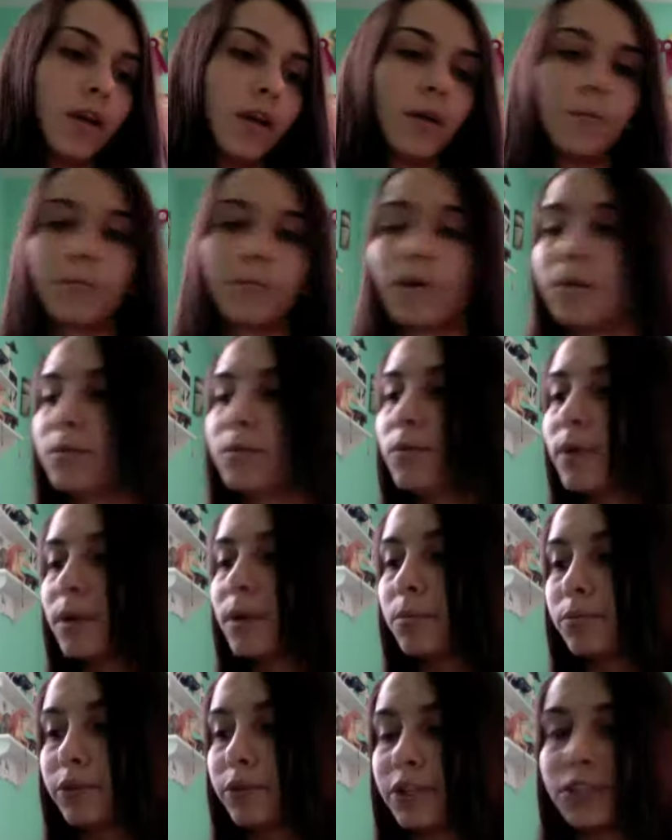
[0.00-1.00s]
Probably want
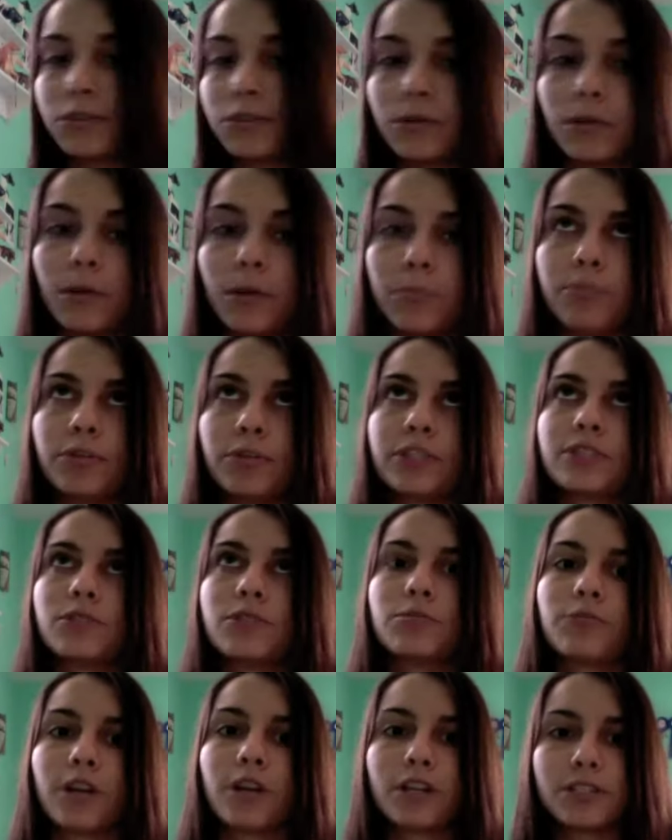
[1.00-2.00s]
a bristle
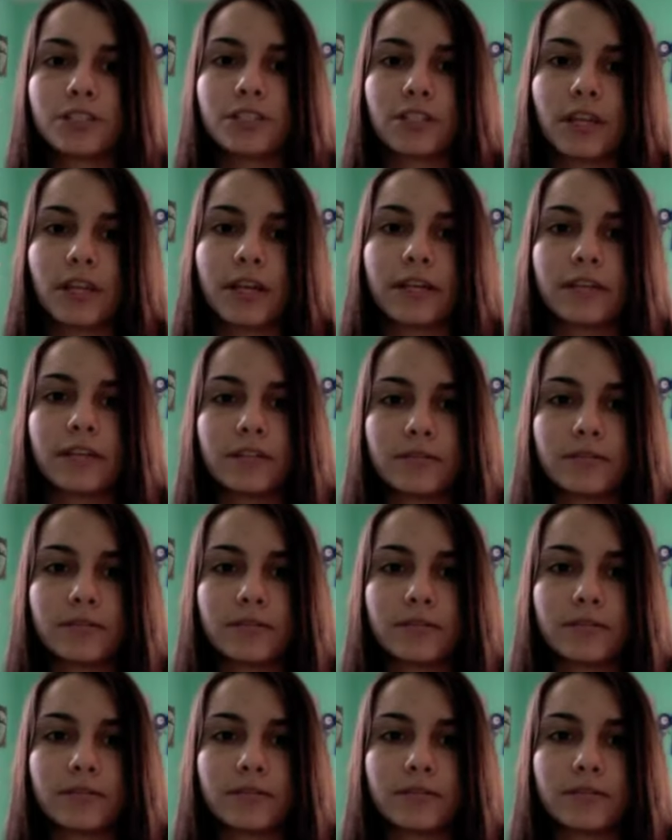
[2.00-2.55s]
brush, like